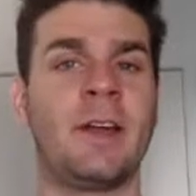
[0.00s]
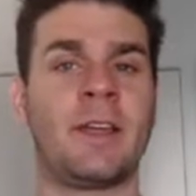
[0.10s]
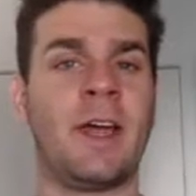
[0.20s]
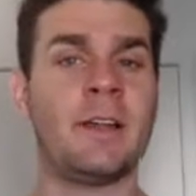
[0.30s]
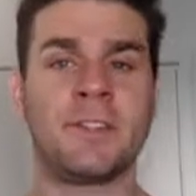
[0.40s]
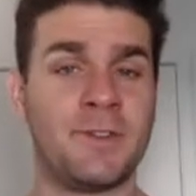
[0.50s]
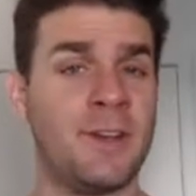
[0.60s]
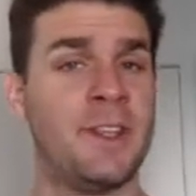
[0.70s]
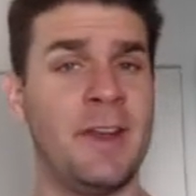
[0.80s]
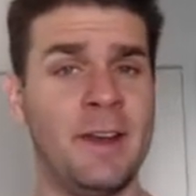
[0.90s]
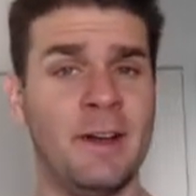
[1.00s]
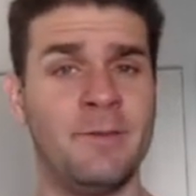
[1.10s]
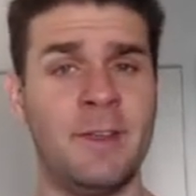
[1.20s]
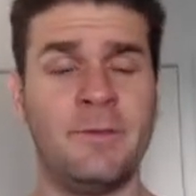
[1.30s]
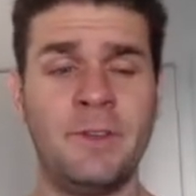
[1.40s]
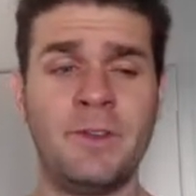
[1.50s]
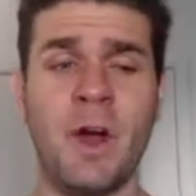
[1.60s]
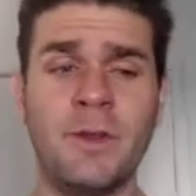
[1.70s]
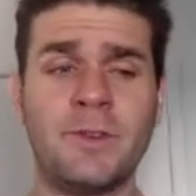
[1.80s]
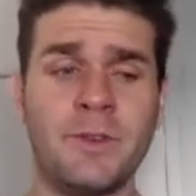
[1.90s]
I can't stress that enough. If you
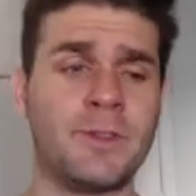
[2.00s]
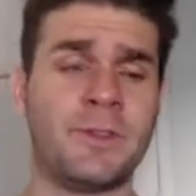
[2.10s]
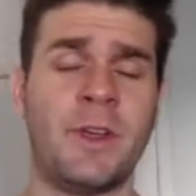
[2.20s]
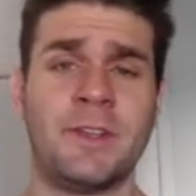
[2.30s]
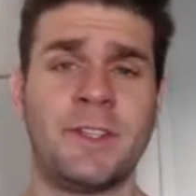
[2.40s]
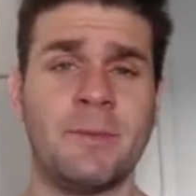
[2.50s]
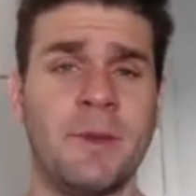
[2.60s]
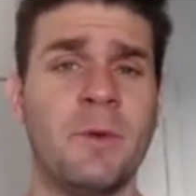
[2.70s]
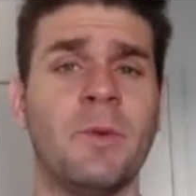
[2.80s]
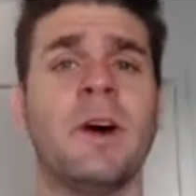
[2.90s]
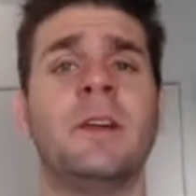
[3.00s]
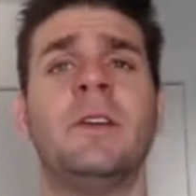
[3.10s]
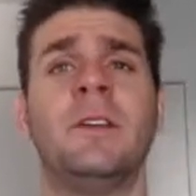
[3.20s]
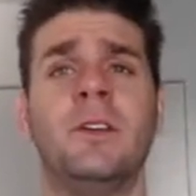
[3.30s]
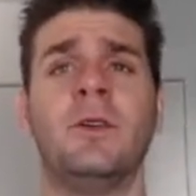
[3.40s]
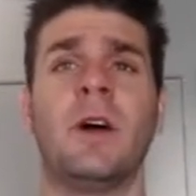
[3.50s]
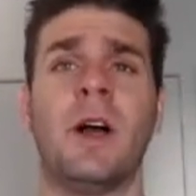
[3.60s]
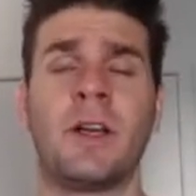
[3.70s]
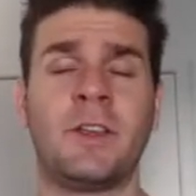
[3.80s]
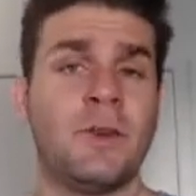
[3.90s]
don't do step number 1, you're
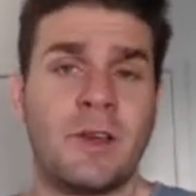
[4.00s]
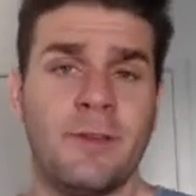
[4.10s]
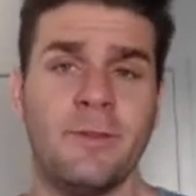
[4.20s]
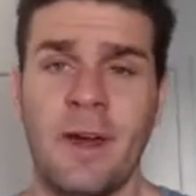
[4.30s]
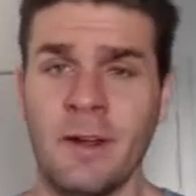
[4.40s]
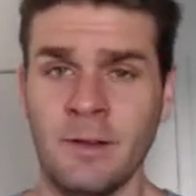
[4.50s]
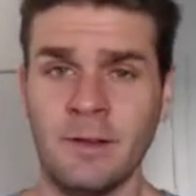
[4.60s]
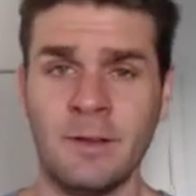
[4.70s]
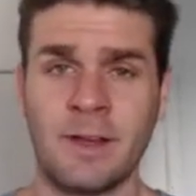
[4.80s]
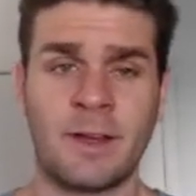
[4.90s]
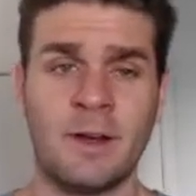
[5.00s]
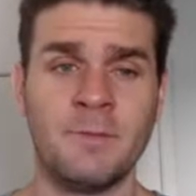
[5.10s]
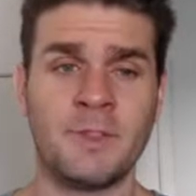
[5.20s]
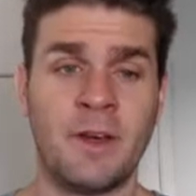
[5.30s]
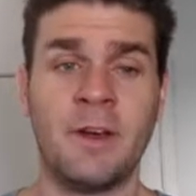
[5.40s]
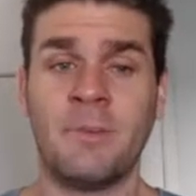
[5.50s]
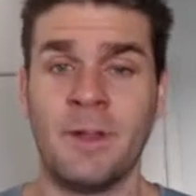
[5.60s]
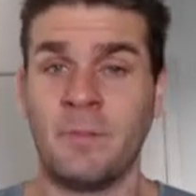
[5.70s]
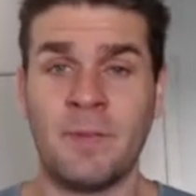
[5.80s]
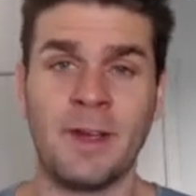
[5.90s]
going to fail. Like, I'm sorry,
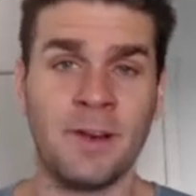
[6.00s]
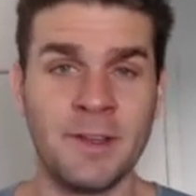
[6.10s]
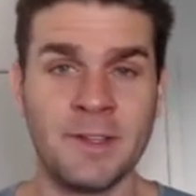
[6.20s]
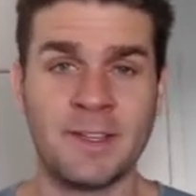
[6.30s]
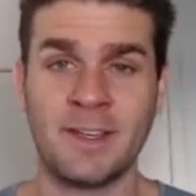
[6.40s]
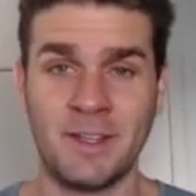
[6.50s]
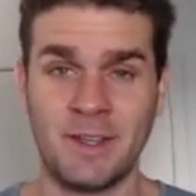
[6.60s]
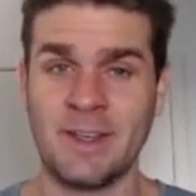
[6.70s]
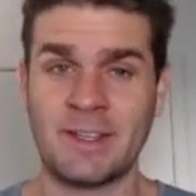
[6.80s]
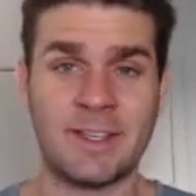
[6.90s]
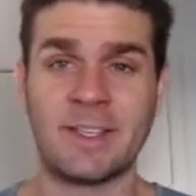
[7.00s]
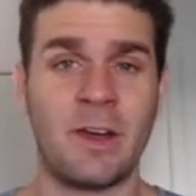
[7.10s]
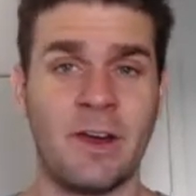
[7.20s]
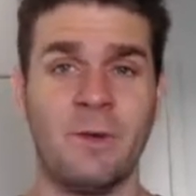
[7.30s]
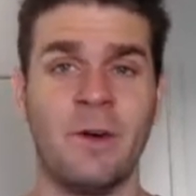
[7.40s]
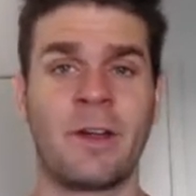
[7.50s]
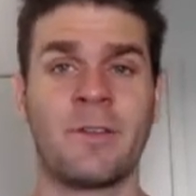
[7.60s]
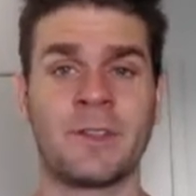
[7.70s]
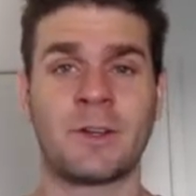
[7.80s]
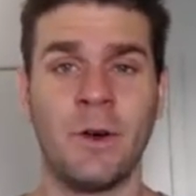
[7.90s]
but I'm being honest. It's just not going to
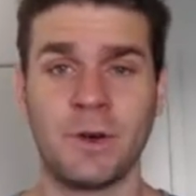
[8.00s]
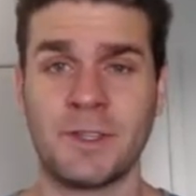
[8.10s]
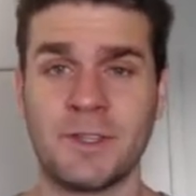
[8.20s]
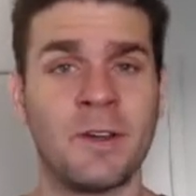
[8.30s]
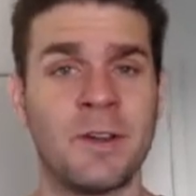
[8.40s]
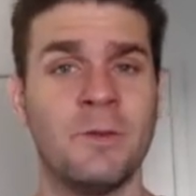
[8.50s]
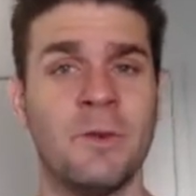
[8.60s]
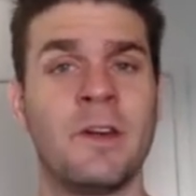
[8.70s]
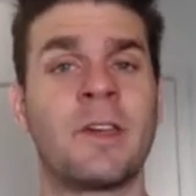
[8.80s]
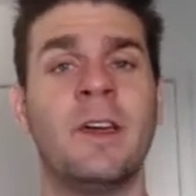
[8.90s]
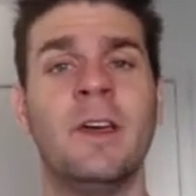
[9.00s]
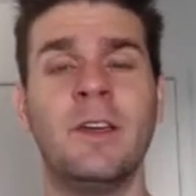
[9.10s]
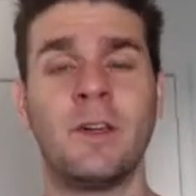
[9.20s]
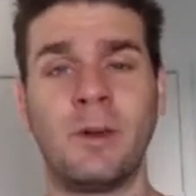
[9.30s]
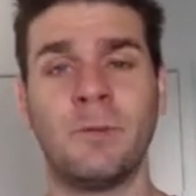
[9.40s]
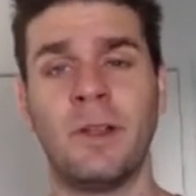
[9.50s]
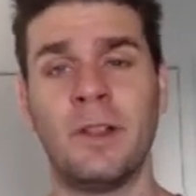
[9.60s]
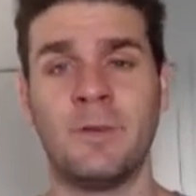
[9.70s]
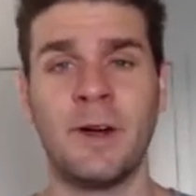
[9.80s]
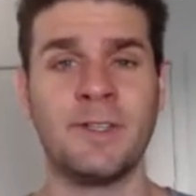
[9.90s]
work. This course is not going to work. You're
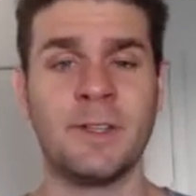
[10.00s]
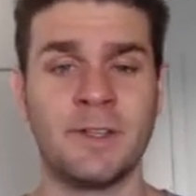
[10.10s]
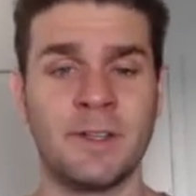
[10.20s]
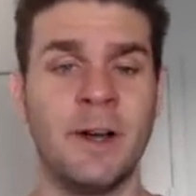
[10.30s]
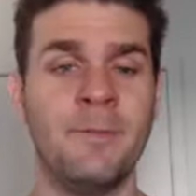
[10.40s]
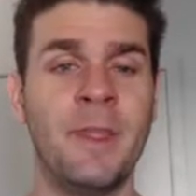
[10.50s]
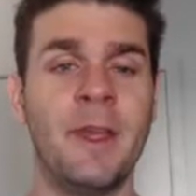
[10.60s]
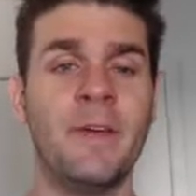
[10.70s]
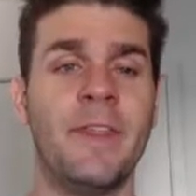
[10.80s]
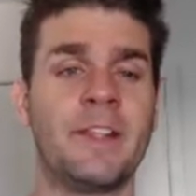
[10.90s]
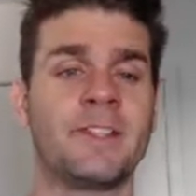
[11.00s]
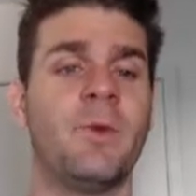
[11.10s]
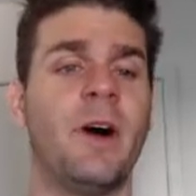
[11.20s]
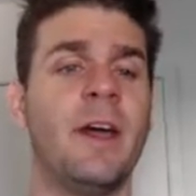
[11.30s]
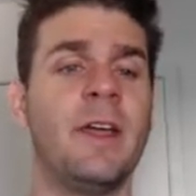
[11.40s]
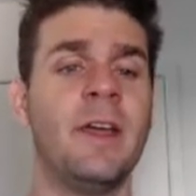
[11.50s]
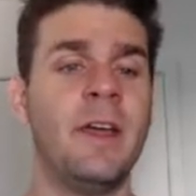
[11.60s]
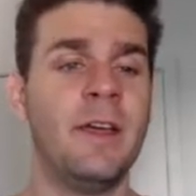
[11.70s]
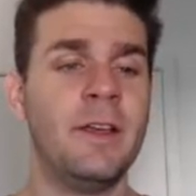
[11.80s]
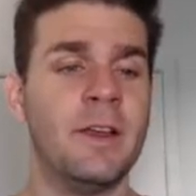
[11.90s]
completely wasting your time. That's why
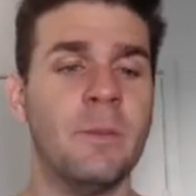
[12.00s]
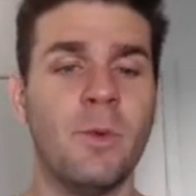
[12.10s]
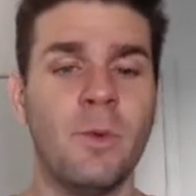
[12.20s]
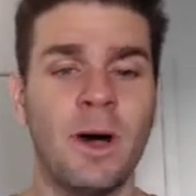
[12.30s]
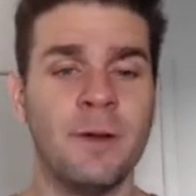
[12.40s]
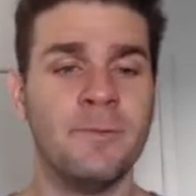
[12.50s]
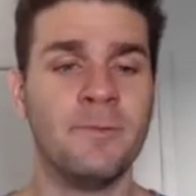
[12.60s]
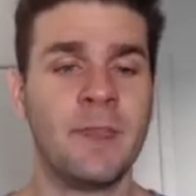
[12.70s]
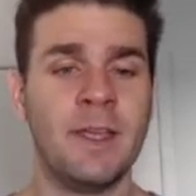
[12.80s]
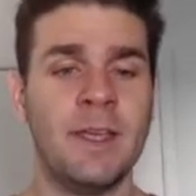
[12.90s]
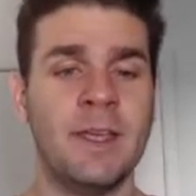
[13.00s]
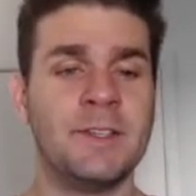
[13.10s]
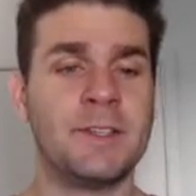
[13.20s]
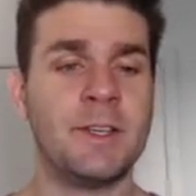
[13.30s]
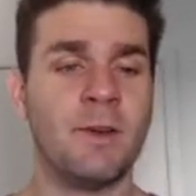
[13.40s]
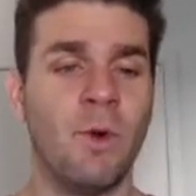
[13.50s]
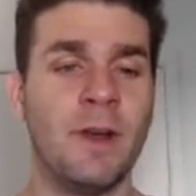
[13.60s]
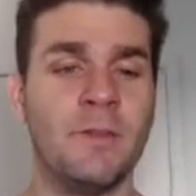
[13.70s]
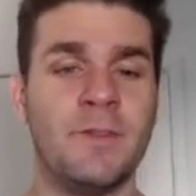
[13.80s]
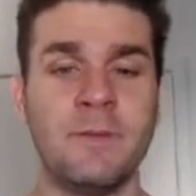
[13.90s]
number 1 is
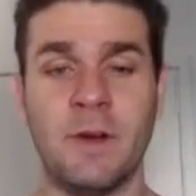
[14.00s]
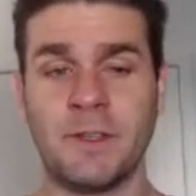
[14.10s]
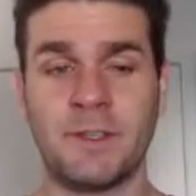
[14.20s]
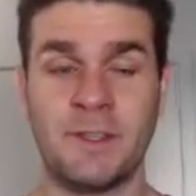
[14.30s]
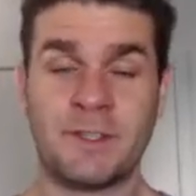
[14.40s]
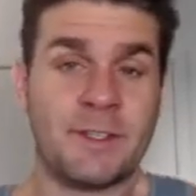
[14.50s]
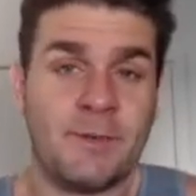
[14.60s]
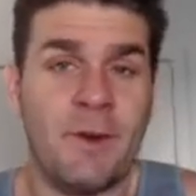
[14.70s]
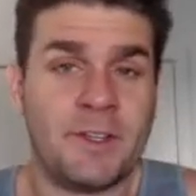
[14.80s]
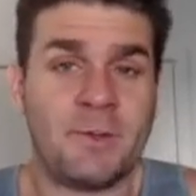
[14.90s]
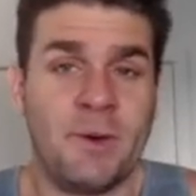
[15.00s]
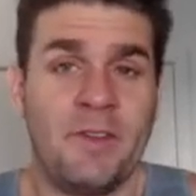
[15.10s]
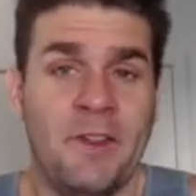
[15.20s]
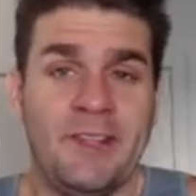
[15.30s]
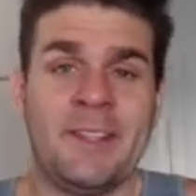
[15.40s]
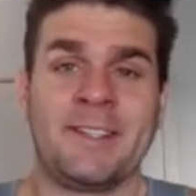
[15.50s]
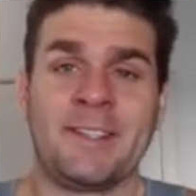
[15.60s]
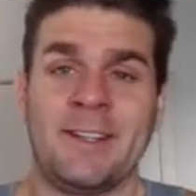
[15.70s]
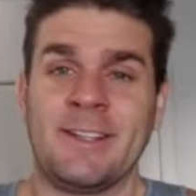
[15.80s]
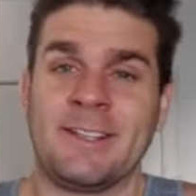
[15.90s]
one of the most, it's the first one on the
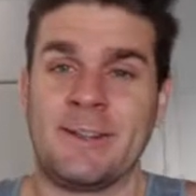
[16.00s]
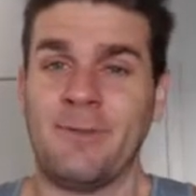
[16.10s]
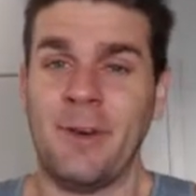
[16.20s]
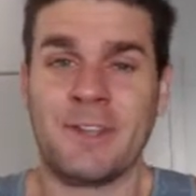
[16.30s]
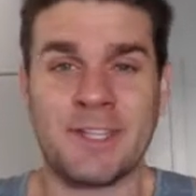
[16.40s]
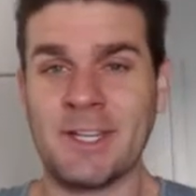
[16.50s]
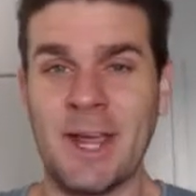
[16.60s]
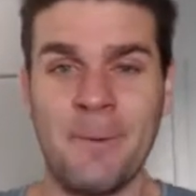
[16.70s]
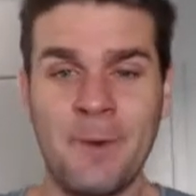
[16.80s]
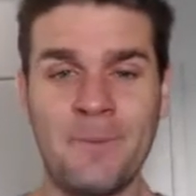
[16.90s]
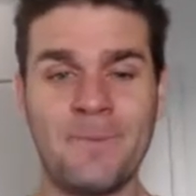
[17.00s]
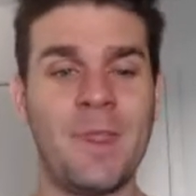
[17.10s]
list. It's the first step.